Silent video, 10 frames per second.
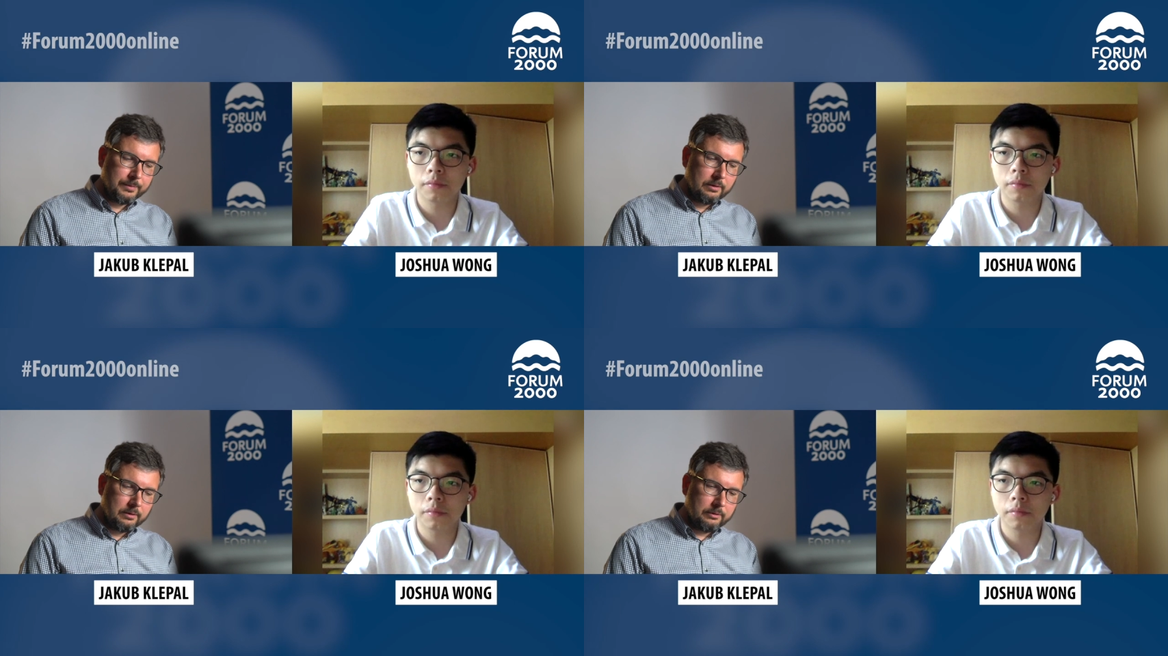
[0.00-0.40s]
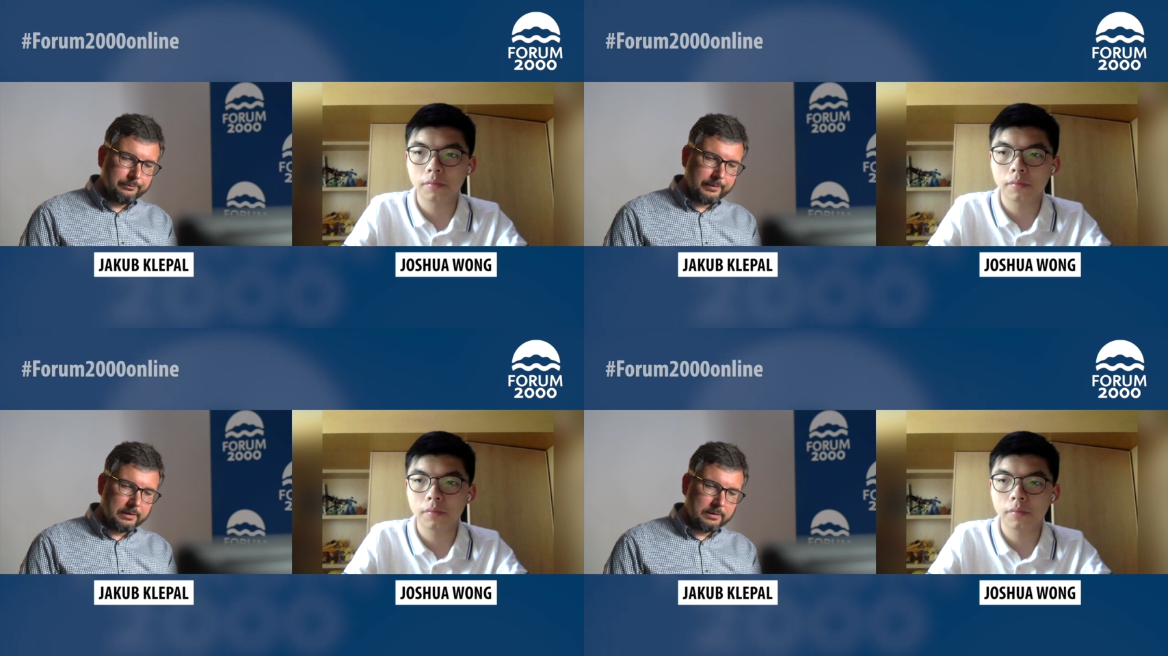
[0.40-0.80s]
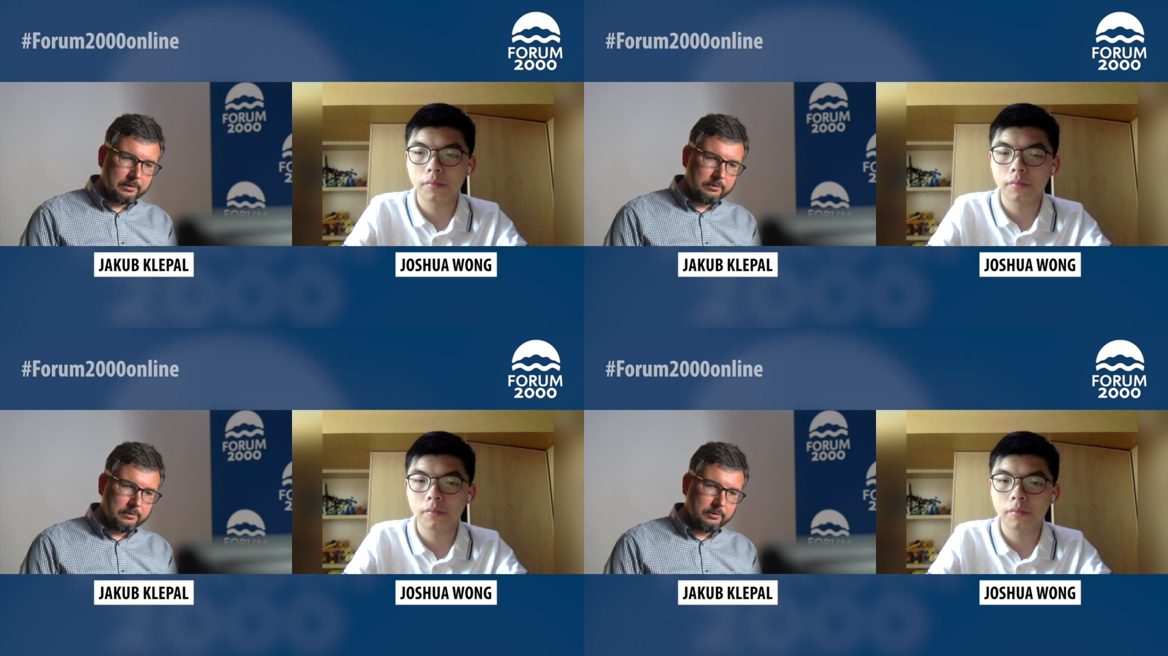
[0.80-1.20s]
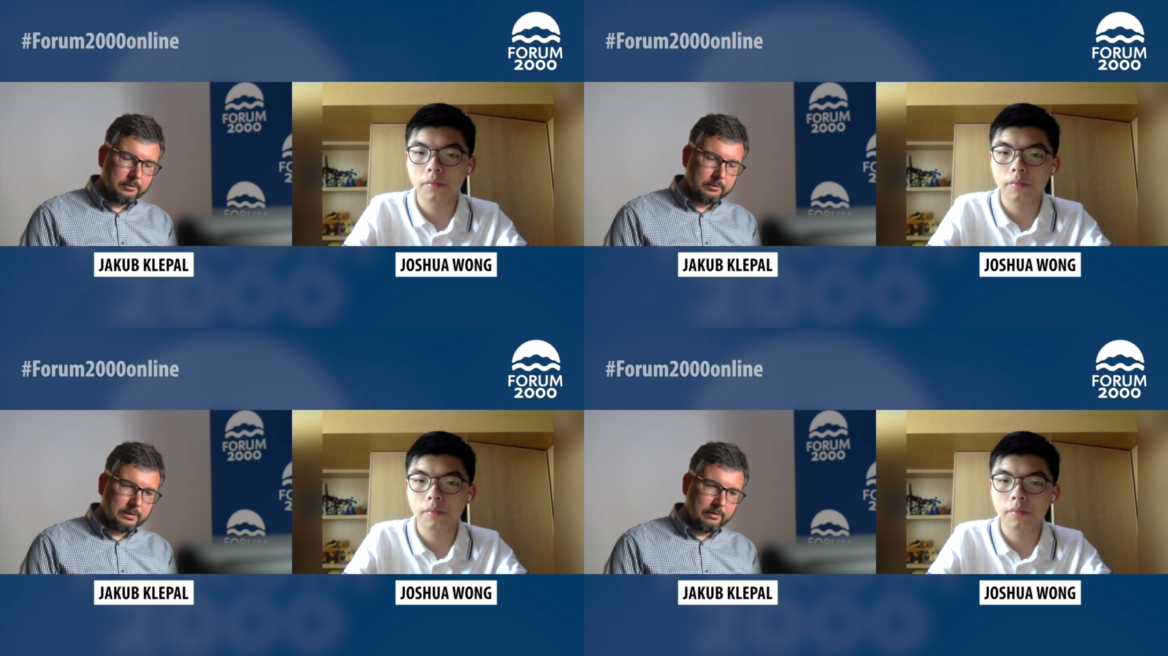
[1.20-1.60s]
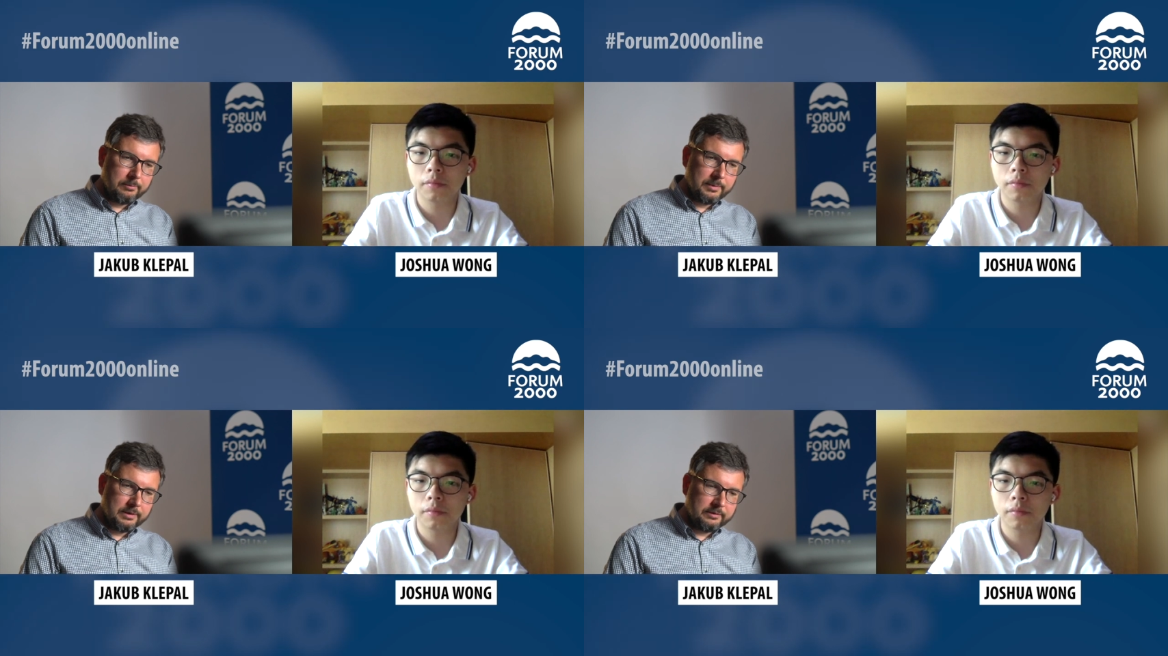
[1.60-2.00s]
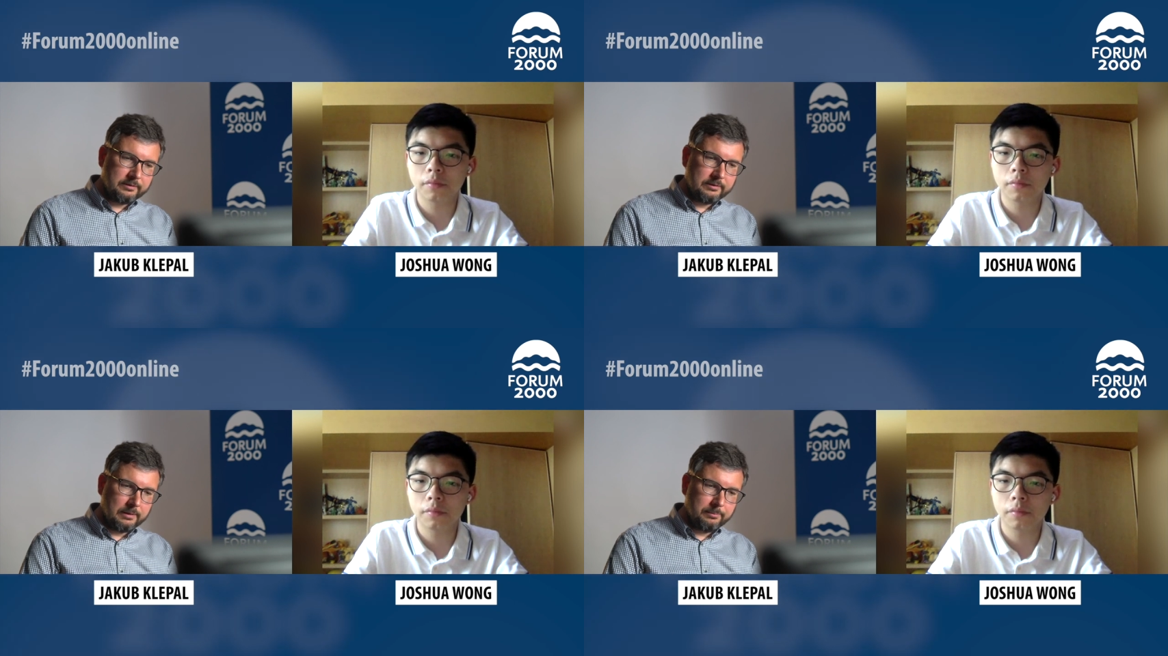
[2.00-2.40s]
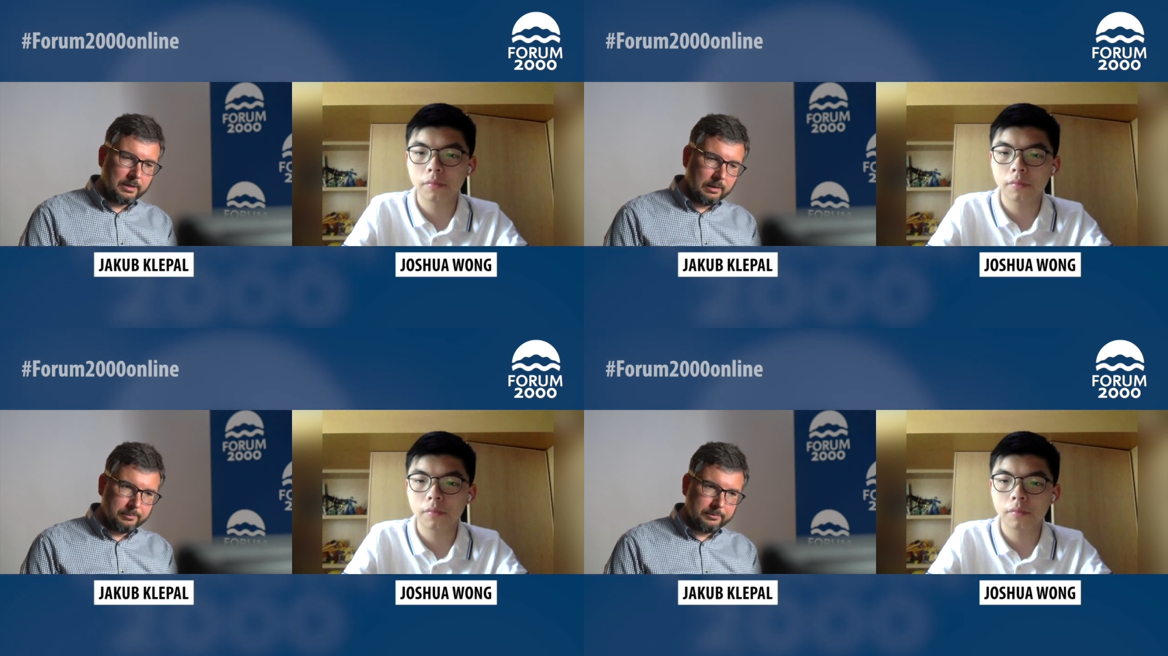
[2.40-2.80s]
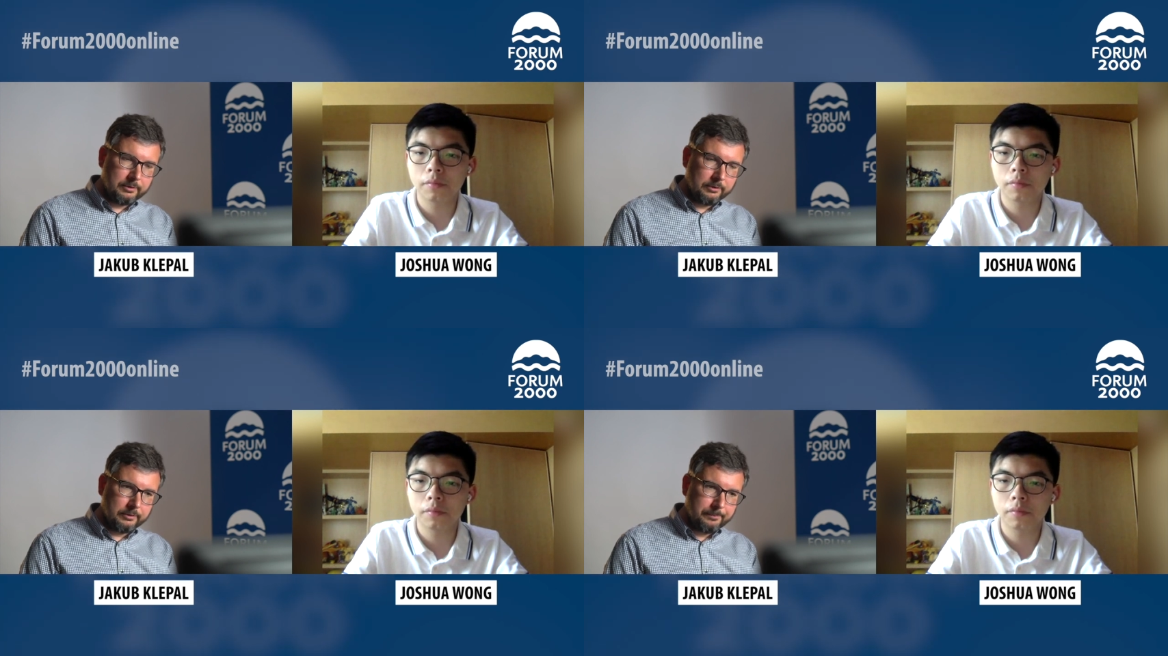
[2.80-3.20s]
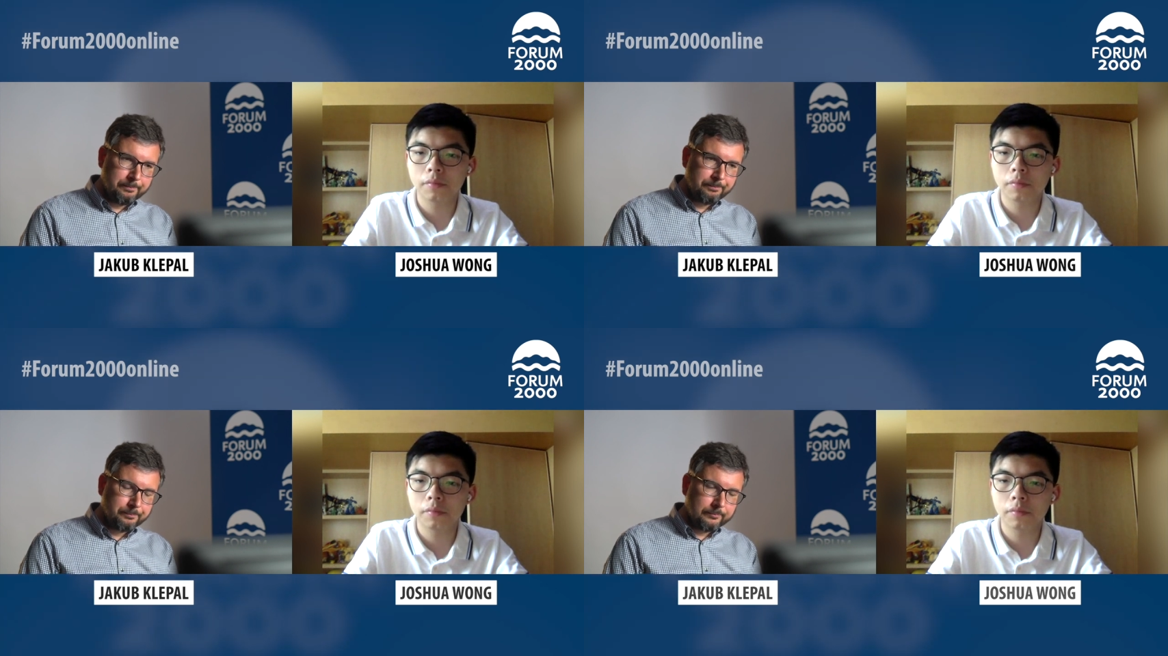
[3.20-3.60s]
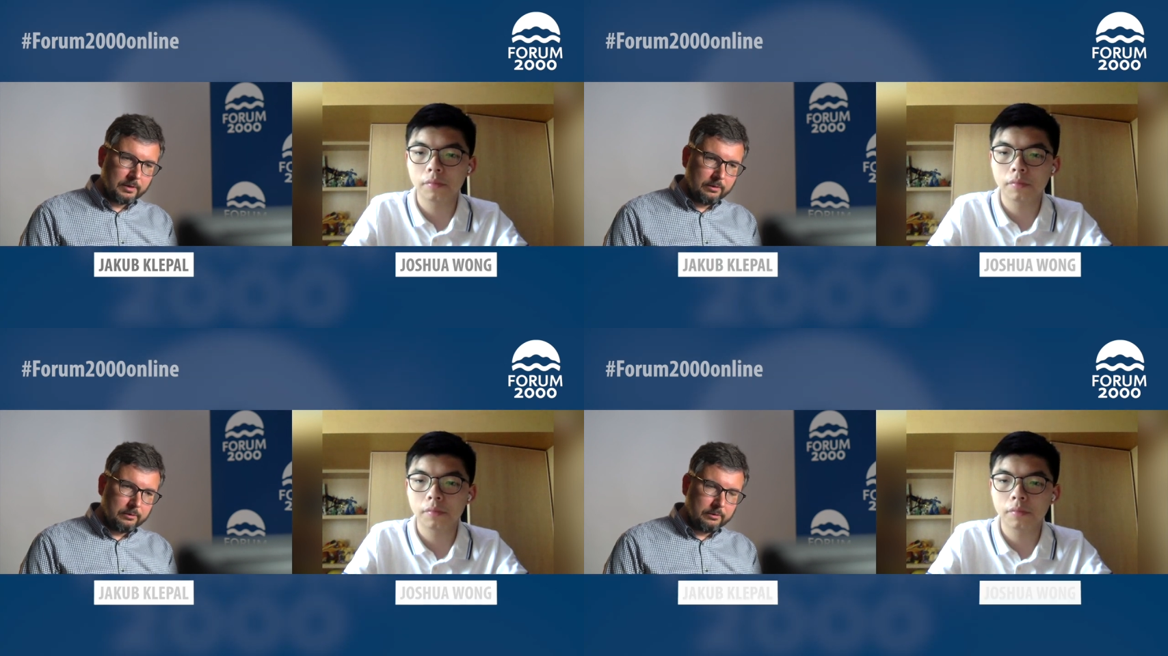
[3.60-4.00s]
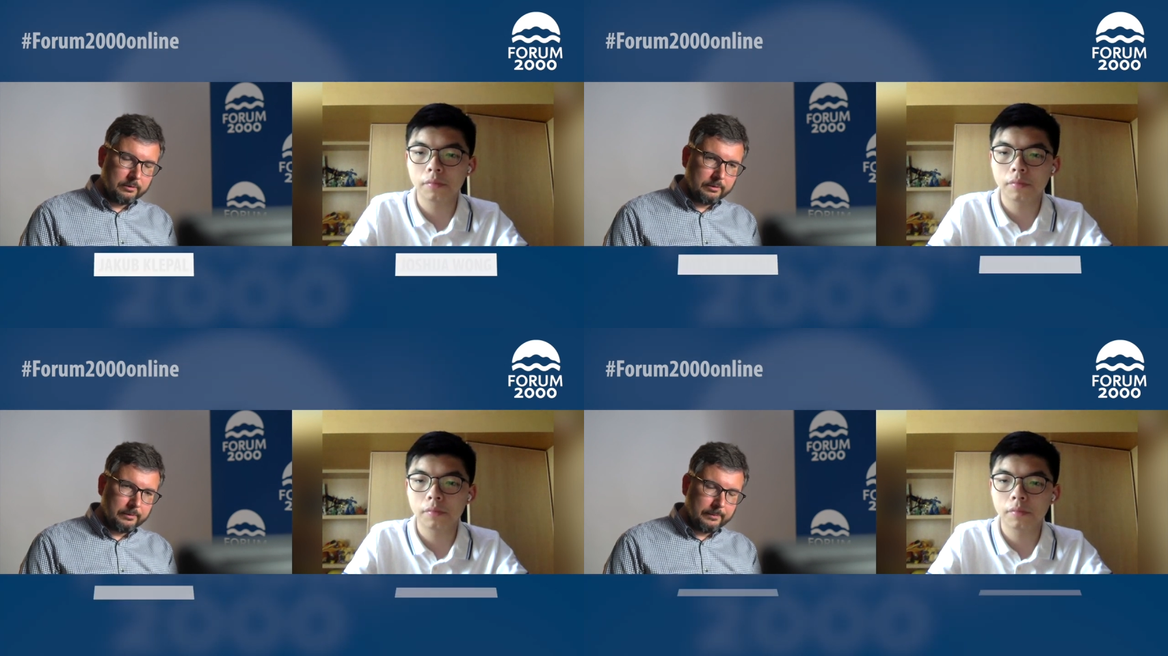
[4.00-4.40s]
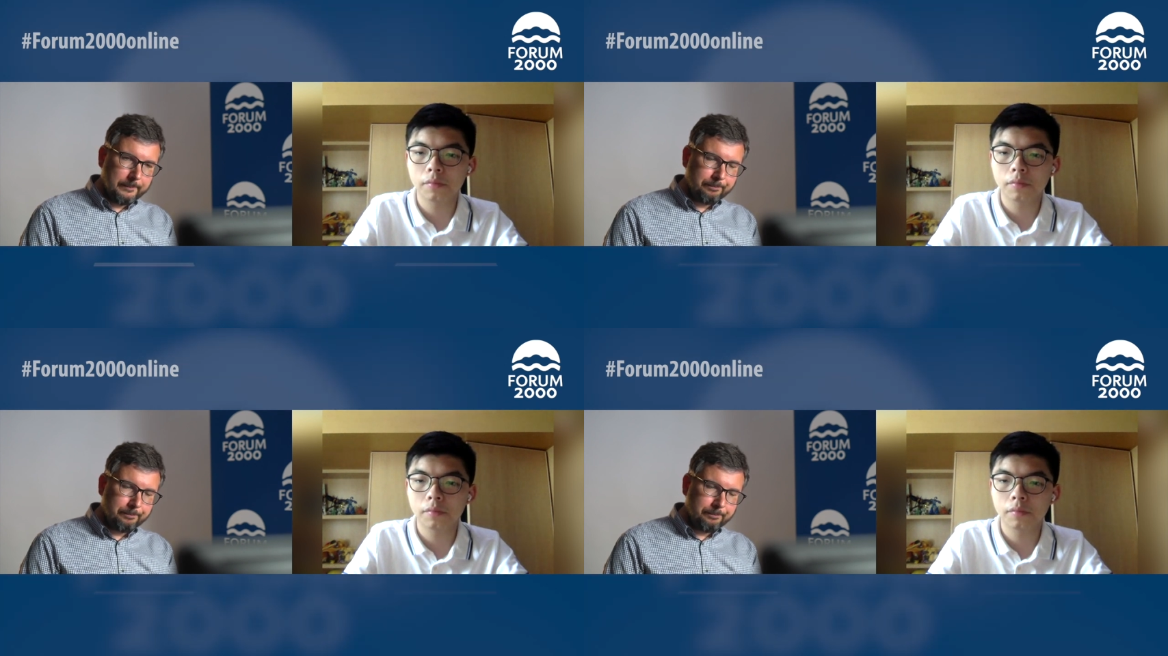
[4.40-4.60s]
Speaker 1: the fact that the, the, the, government has stepped up the uh,